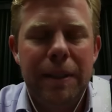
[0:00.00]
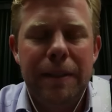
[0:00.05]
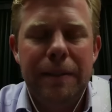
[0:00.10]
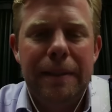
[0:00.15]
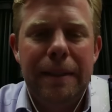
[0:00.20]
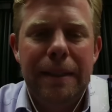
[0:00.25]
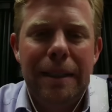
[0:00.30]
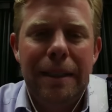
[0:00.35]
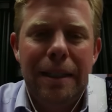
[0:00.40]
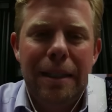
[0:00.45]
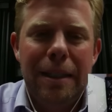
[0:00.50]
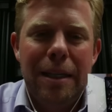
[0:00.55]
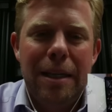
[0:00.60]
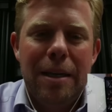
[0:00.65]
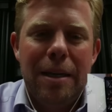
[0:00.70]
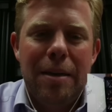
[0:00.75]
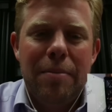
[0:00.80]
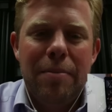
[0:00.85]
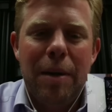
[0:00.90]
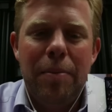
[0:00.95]
me.
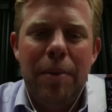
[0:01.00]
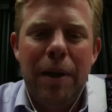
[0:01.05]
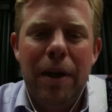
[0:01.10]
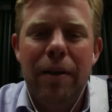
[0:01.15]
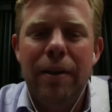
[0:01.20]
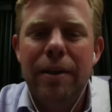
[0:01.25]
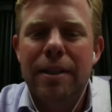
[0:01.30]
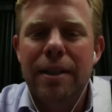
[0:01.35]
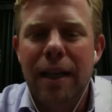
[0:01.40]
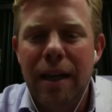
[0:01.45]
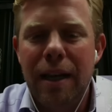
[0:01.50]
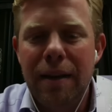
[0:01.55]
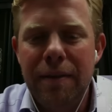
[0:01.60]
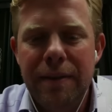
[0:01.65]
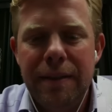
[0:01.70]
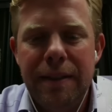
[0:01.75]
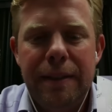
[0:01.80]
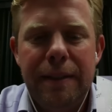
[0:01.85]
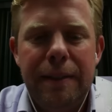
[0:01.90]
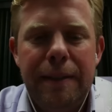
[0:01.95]
My parents
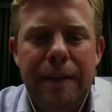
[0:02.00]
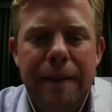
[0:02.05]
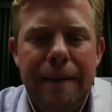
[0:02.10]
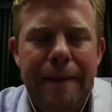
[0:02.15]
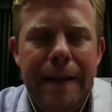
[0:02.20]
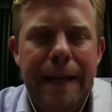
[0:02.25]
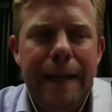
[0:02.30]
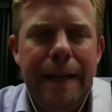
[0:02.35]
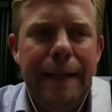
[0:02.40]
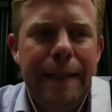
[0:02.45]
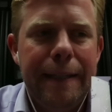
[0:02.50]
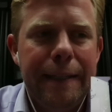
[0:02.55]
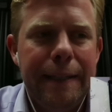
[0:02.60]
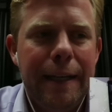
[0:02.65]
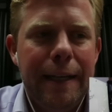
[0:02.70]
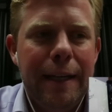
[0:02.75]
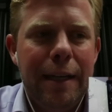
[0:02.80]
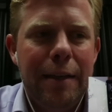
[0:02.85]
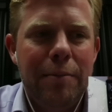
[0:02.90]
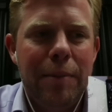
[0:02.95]
left, and
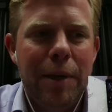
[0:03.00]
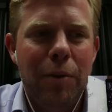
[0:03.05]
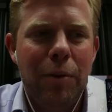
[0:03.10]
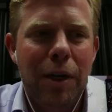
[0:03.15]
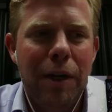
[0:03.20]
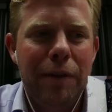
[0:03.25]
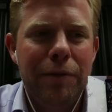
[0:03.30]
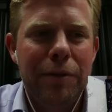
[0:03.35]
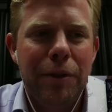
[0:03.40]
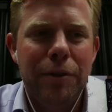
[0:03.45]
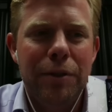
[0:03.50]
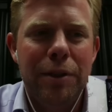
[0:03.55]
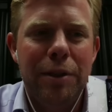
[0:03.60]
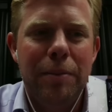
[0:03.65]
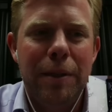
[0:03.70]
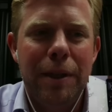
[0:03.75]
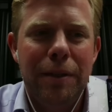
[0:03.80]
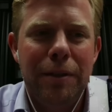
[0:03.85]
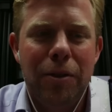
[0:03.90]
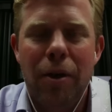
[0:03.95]
my wife turns to
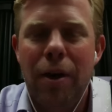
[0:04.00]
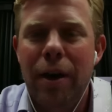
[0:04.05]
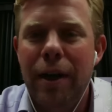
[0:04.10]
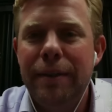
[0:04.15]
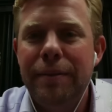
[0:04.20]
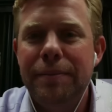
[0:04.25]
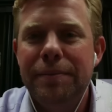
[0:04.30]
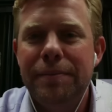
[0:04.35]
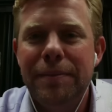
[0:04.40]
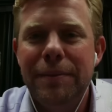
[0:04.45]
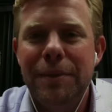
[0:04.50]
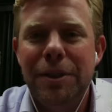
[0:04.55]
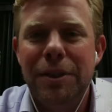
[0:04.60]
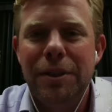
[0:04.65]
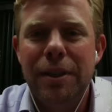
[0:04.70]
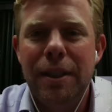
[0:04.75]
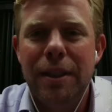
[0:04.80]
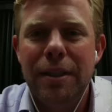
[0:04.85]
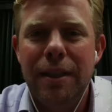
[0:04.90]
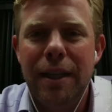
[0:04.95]
me and crying. She
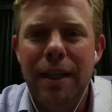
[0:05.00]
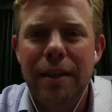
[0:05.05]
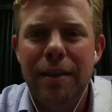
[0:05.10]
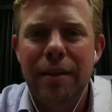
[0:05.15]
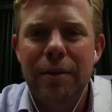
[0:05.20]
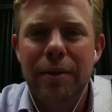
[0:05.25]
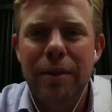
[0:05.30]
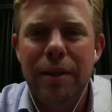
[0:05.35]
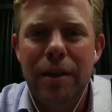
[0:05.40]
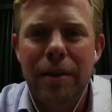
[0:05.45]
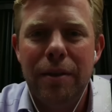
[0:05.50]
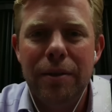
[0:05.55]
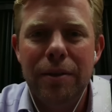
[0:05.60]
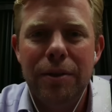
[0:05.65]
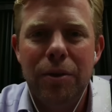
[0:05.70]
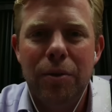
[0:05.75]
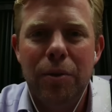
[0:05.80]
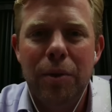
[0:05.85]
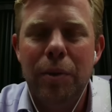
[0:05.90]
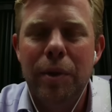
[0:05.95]
says, Nathan,
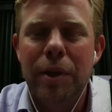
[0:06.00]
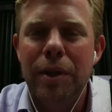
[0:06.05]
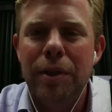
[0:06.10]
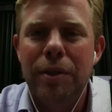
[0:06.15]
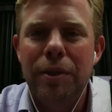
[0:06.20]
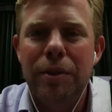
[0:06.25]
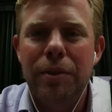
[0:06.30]
so what are we going